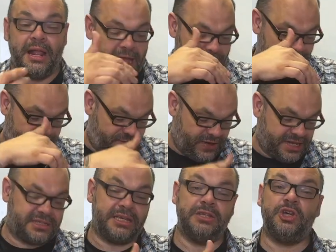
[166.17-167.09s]
It
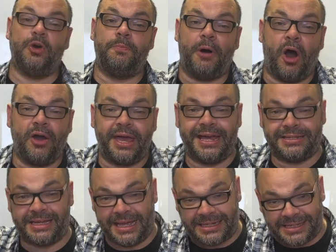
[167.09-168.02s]
fits into your pocket.
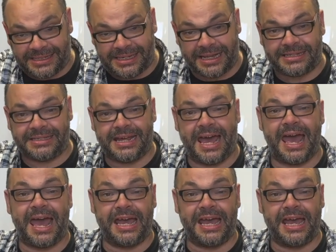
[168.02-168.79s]
It sits there.